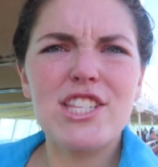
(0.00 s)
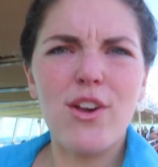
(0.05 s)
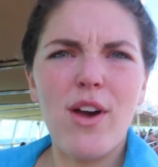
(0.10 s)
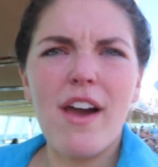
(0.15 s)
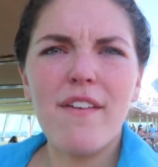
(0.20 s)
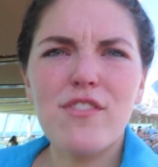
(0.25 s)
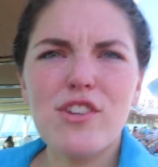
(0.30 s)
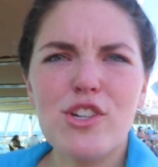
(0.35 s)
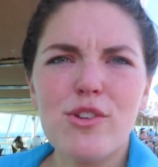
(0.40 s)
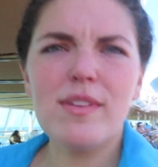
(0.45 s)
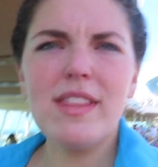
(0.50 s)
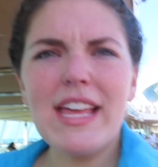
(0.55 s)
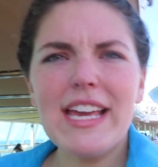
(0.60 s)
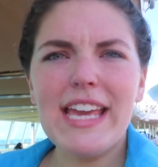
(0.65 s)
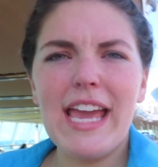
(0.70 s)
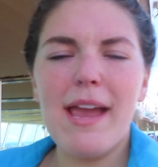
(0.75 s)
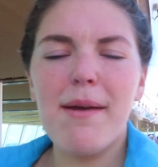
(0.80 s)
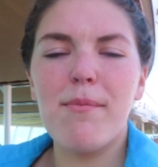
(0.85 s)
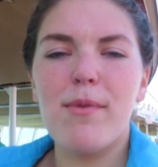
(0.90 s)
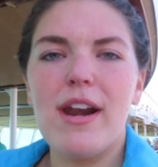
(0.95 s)
So after doing that
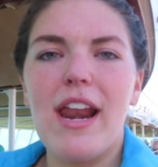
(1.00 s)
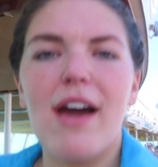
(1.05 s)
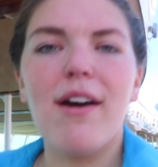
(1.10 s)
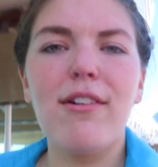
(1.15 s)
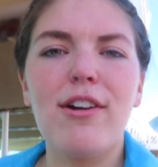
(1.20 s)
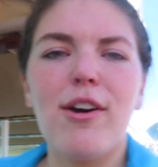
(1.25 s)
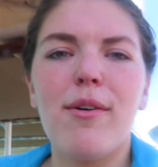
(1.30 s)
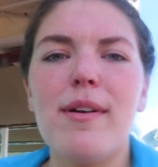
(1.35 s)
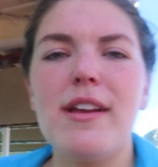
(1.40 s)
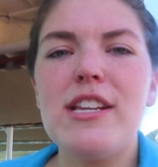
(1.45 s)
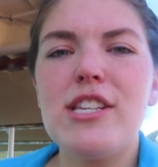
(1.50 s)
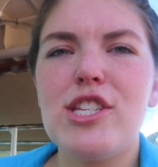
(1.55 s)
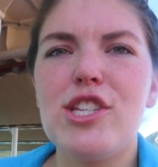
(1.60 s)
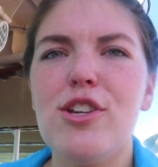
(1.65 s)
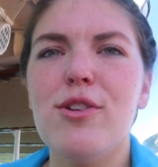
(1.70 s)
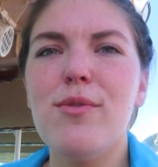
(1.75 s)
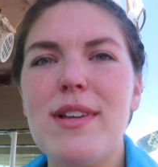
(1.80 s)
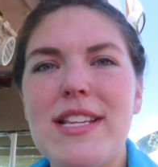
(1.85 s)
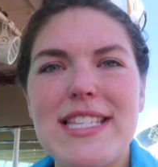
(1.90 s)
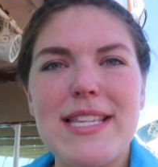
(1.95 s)
game, we're now going to
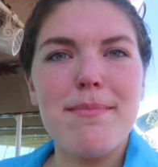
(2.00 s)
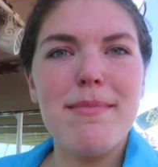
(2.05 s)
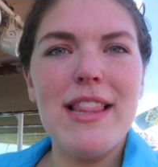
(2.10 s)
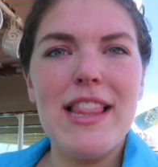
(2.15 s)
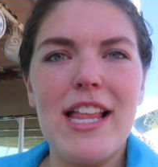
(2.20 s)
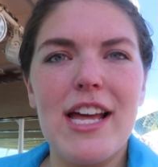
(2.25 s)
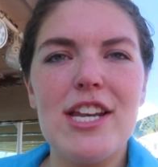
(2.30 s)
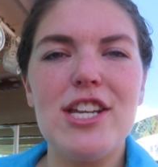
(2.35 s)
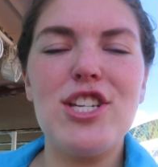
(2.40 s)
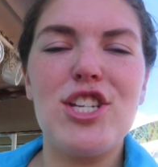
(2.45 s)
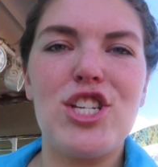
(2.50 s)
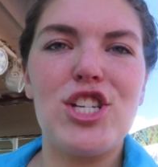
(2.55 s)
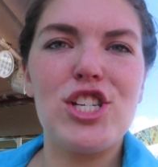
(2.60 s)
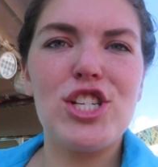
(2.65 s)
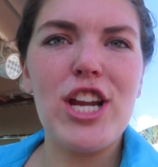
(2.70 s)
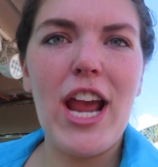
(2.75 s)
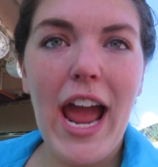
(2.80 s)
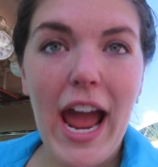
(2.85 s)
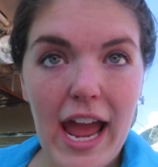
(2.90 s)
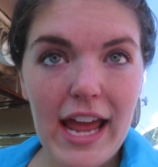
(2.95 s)
sit at
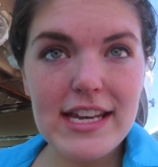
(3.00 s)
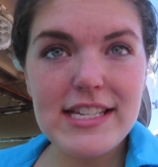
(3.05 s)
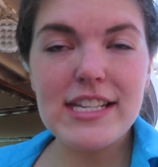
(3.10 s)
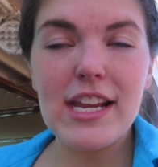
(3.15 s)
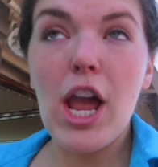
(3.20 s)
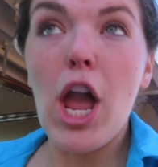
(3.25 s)
lunch at